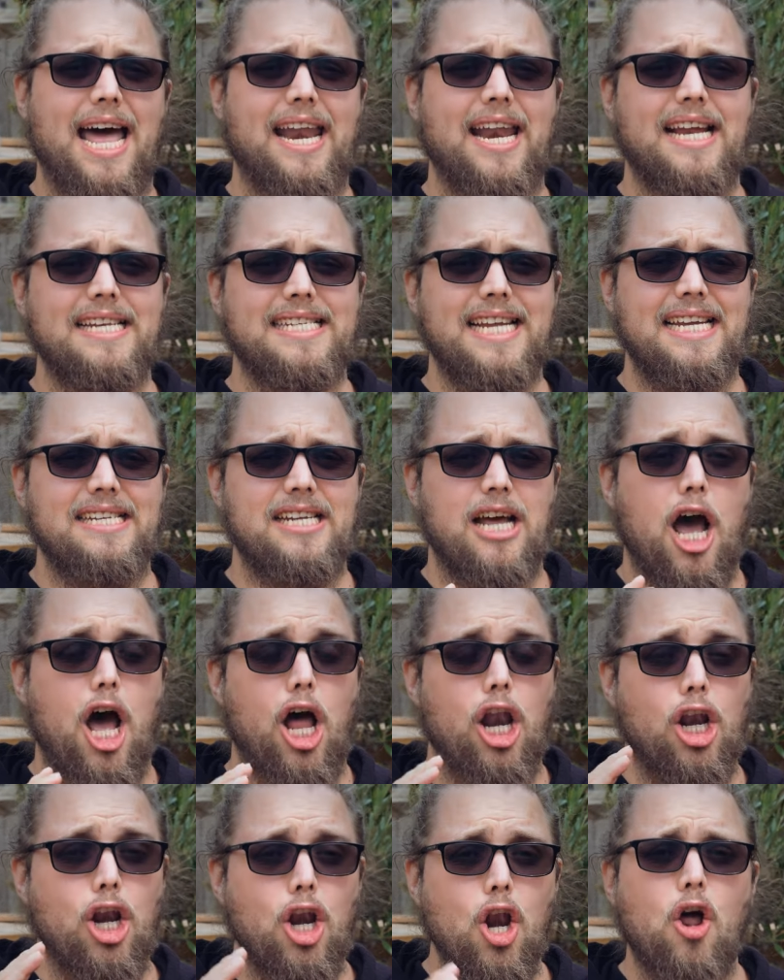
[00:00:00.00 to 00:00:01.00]
And I did
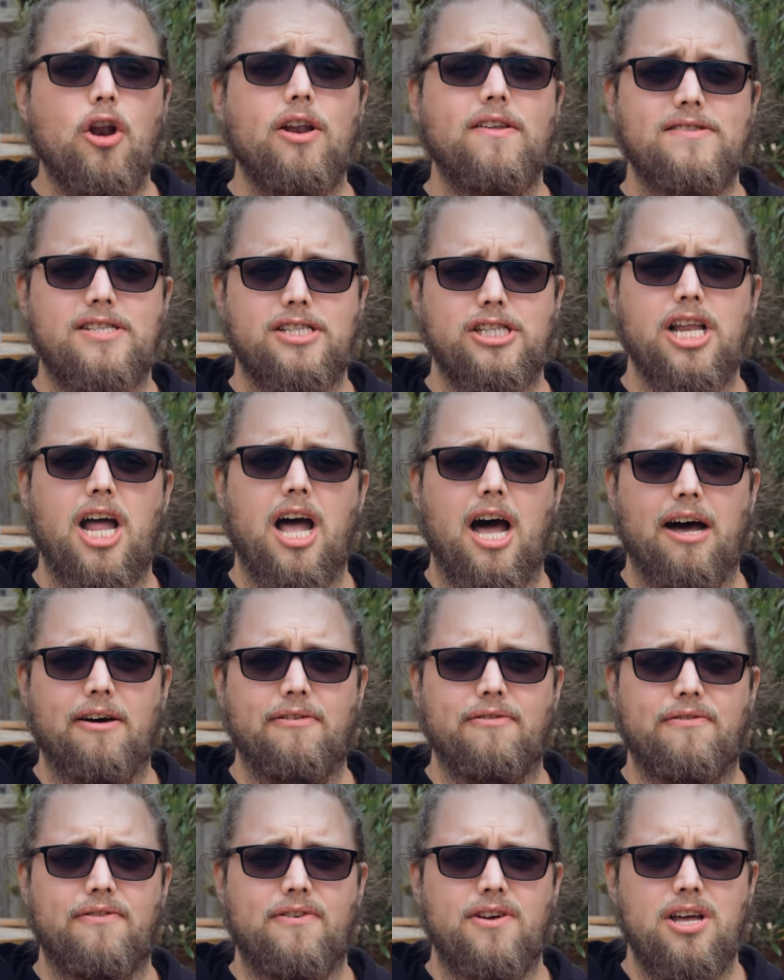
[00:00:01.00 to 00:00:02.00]
a lot of
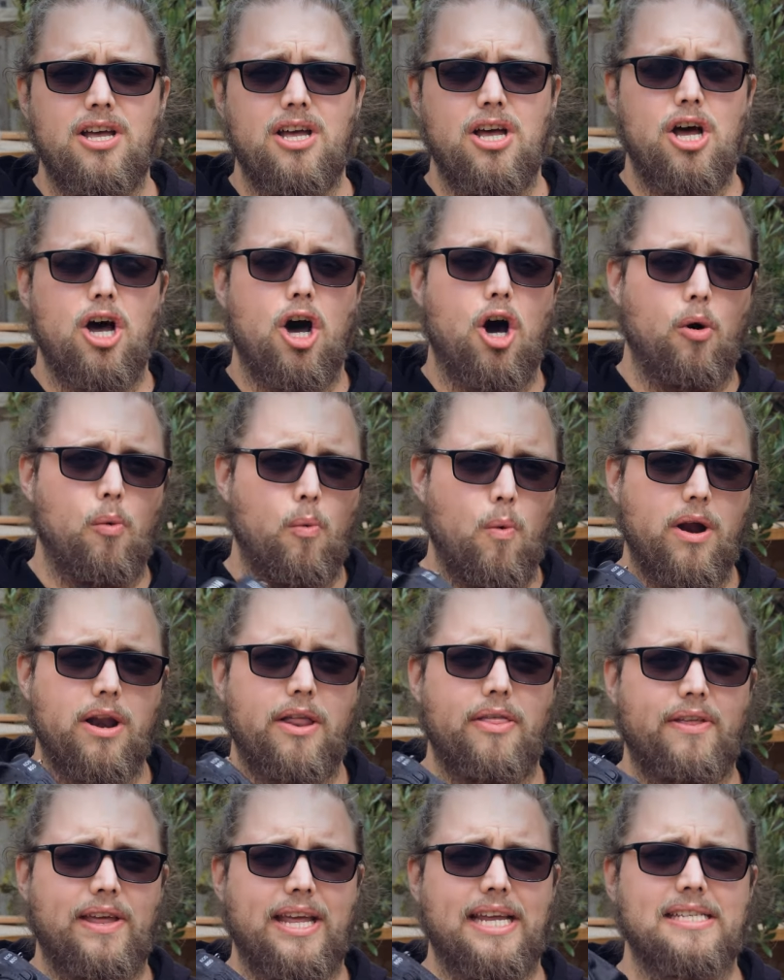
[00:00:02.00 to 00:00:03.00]
stuff on one
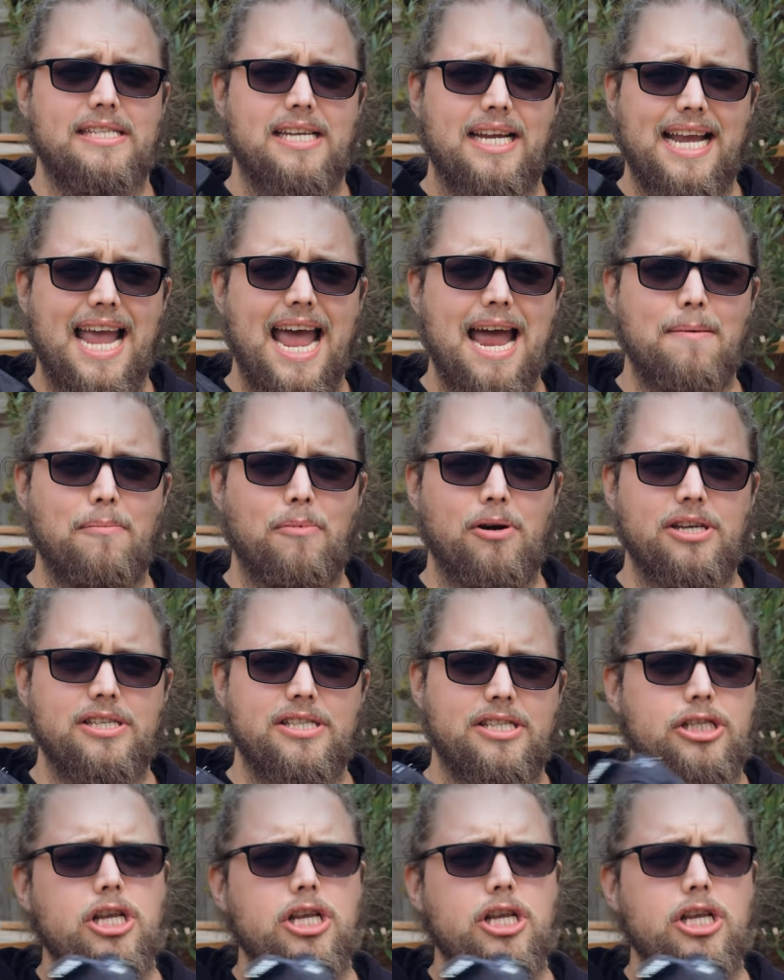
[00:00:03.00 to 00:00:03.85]
of these cameras.